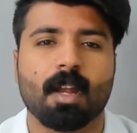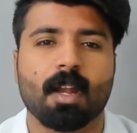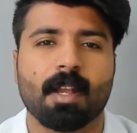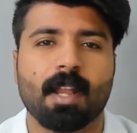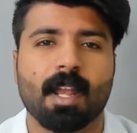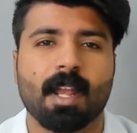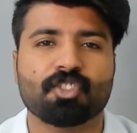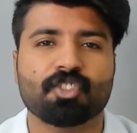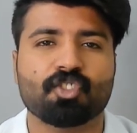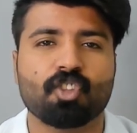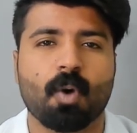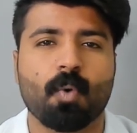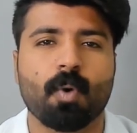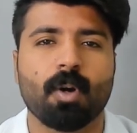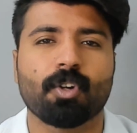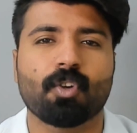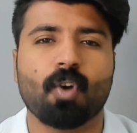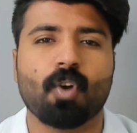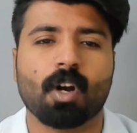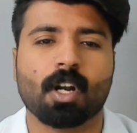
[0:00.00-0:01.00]
Next on,
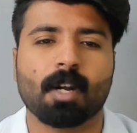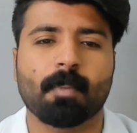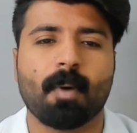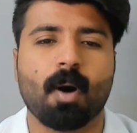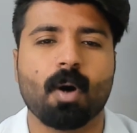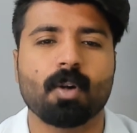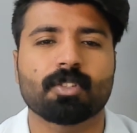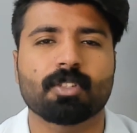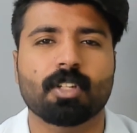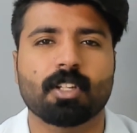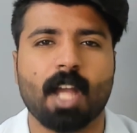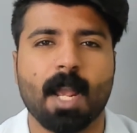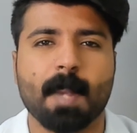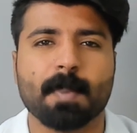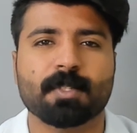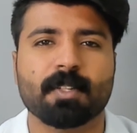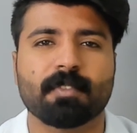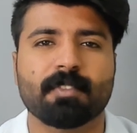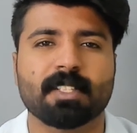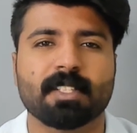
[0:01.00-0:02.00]
we'll talk about
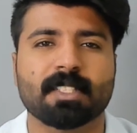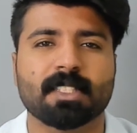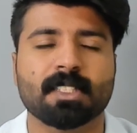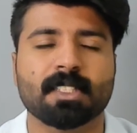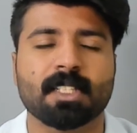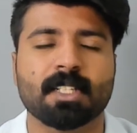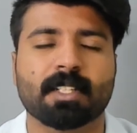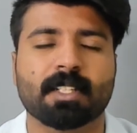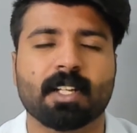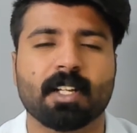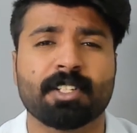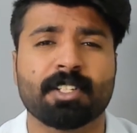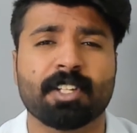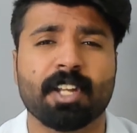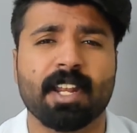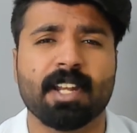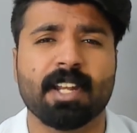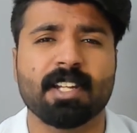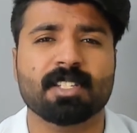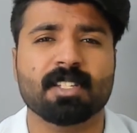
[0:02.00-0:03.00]
types of disease it
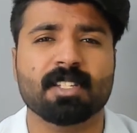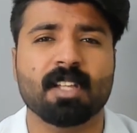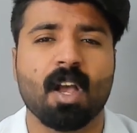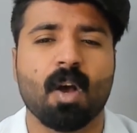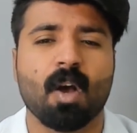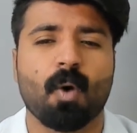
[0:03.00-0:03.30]
contains.